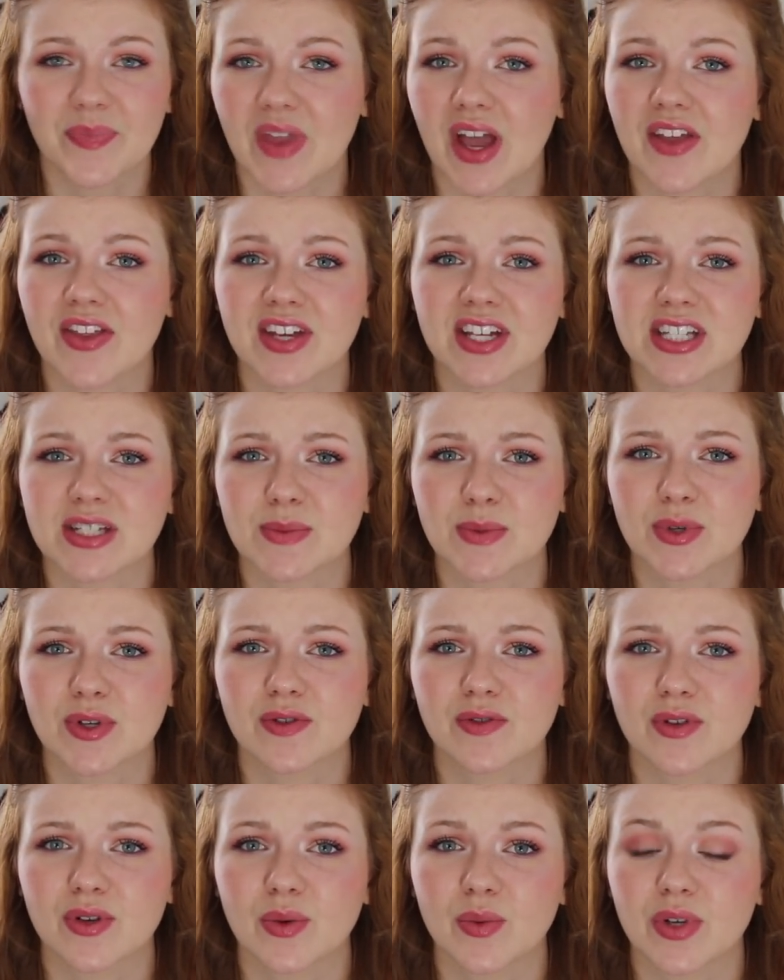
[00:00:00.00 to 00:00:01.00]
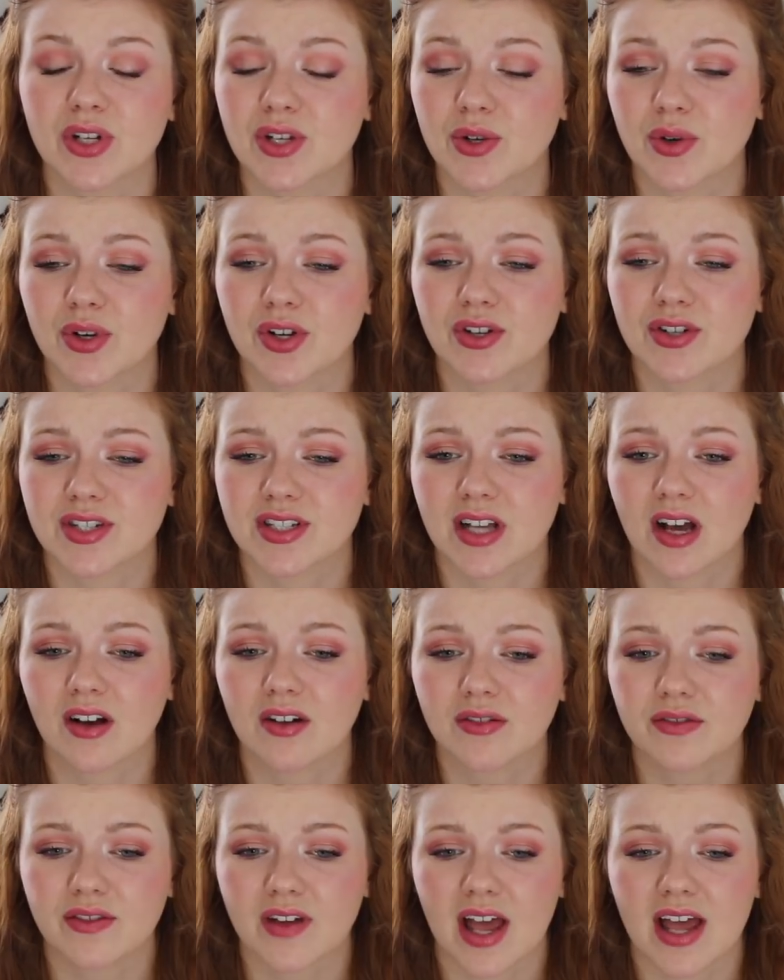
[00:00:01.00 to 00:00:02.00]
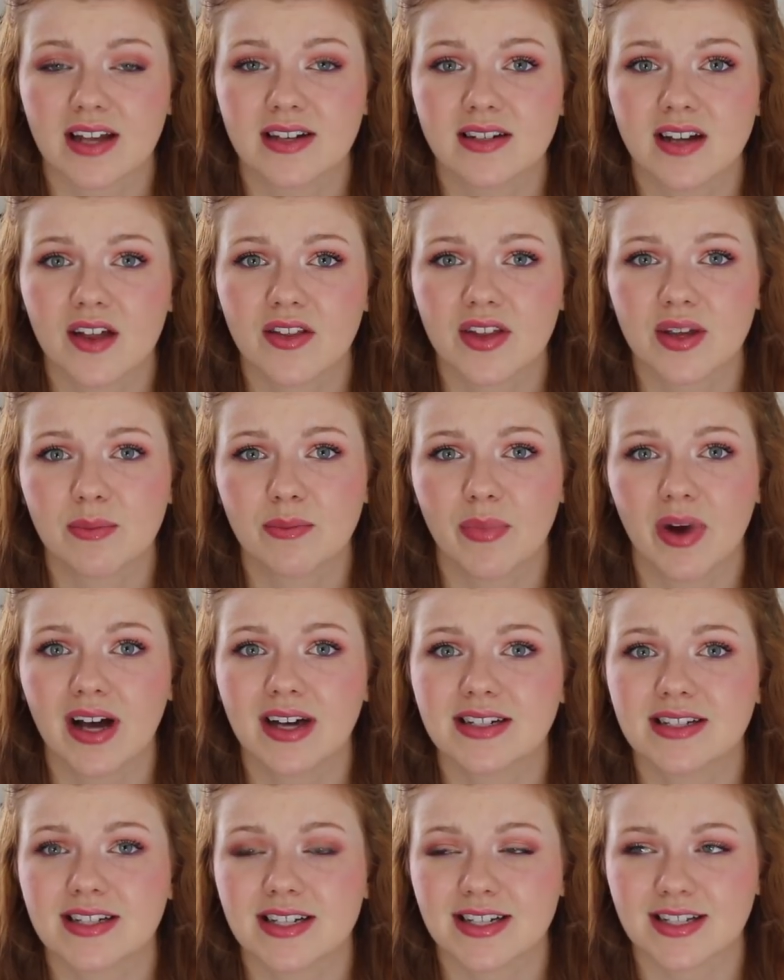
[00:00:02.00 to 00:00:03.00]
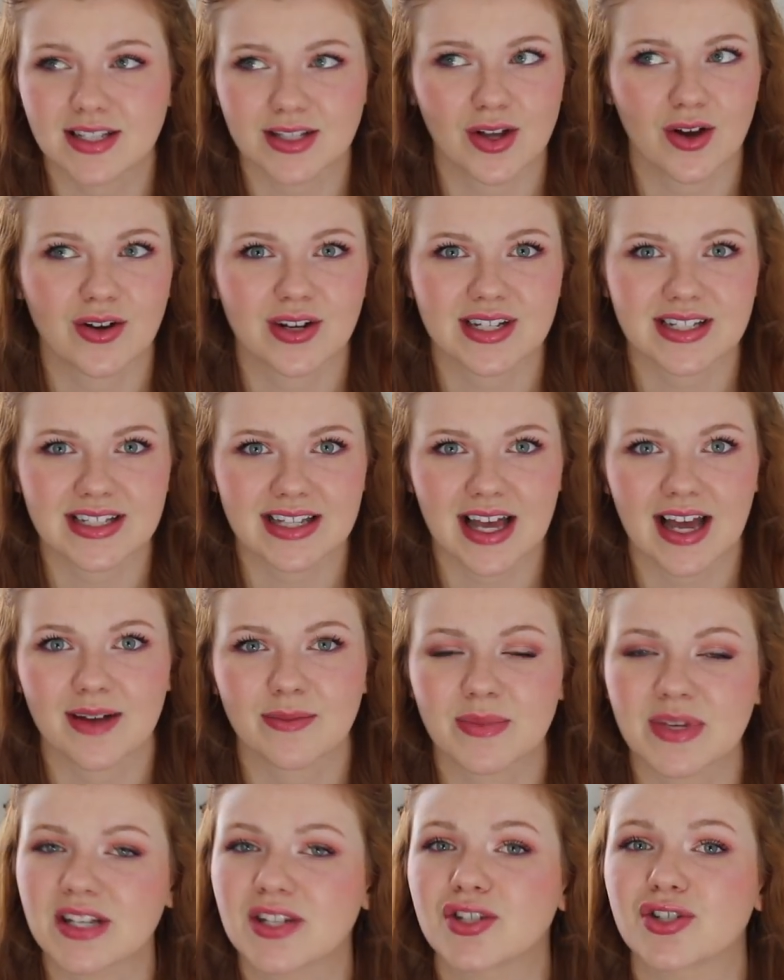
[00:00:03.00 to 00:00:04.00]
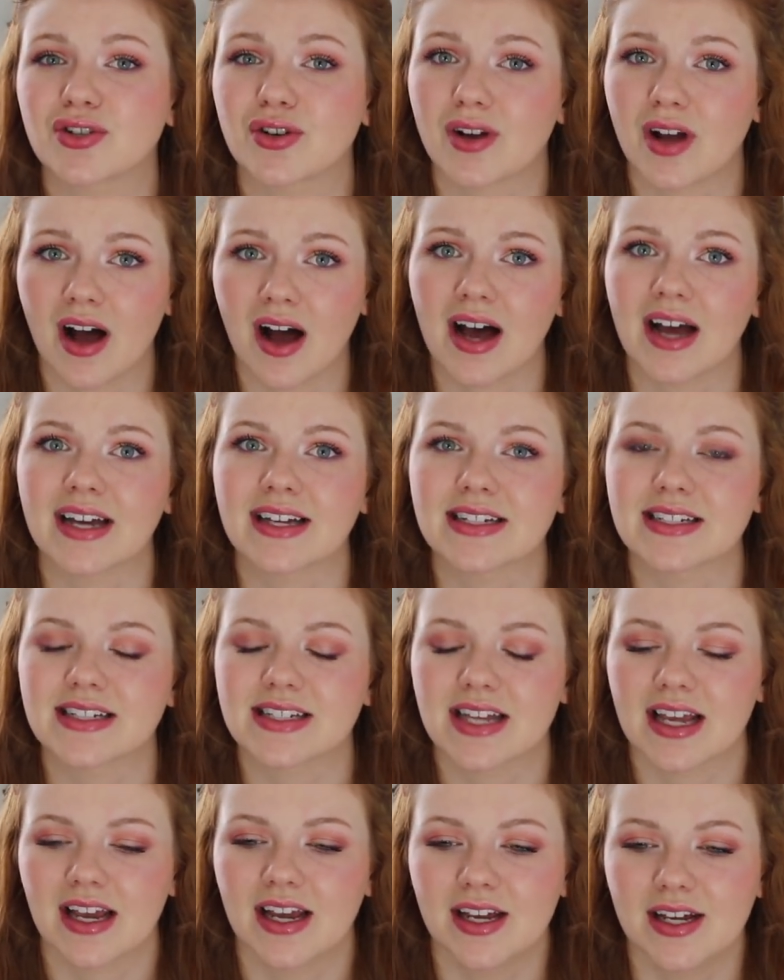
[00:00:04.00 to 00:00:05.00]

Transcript: I think it's beautiful when you're yourself and nothing but, as long as that means you're kind.